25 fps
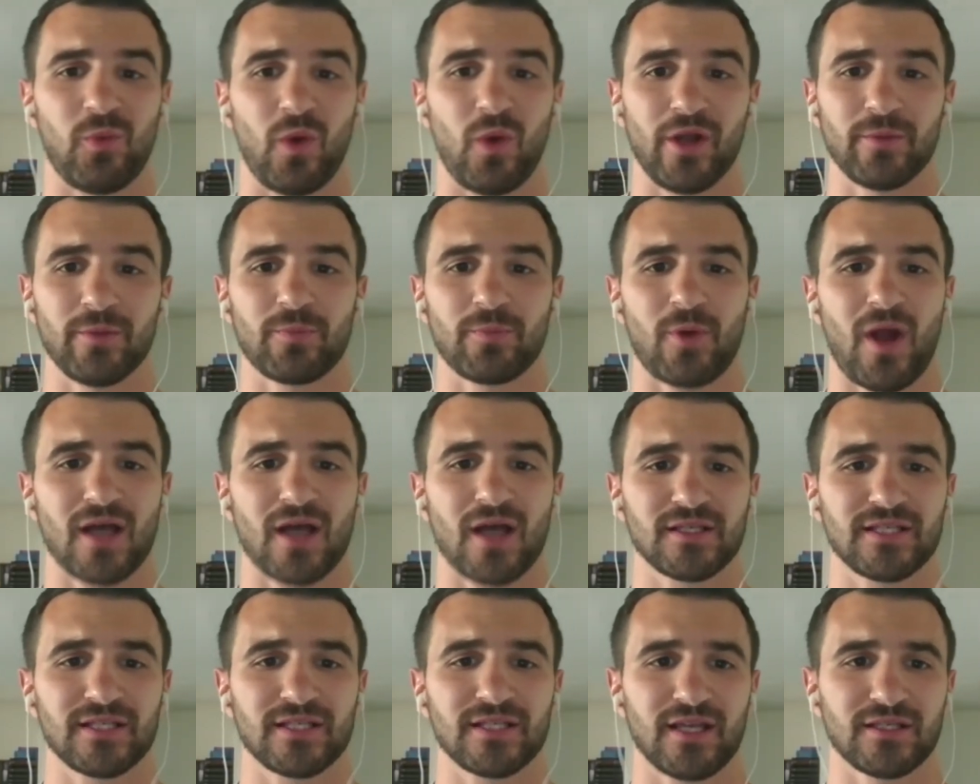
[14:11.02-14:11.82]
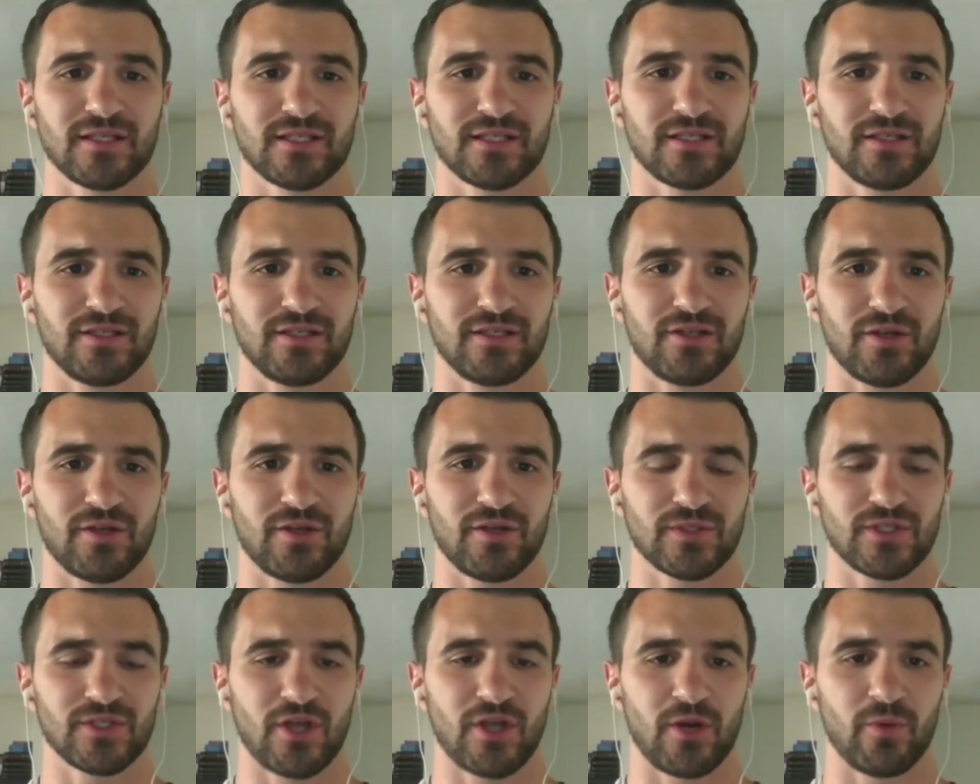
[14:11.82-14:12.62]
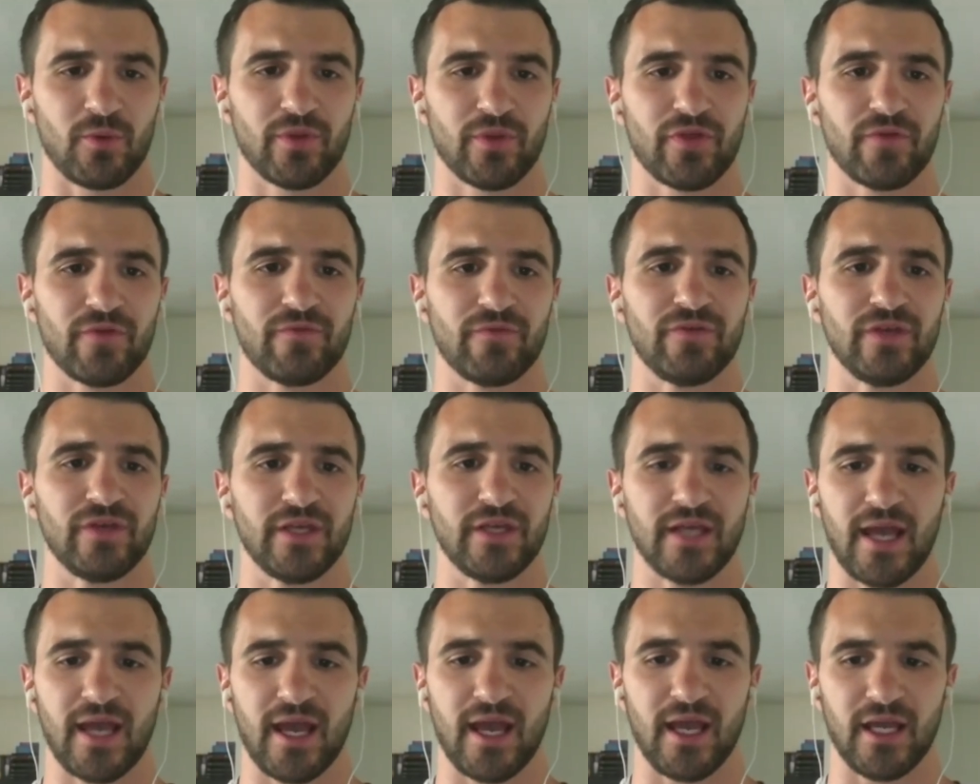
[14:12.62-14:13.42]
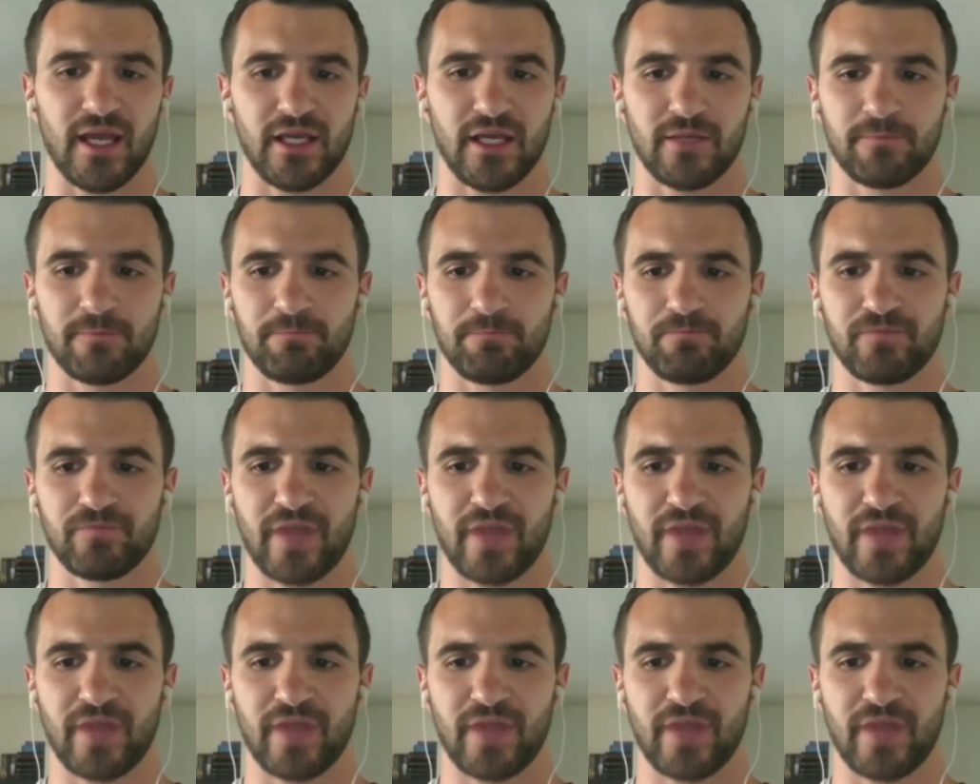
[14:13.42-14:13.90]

process, start with a VA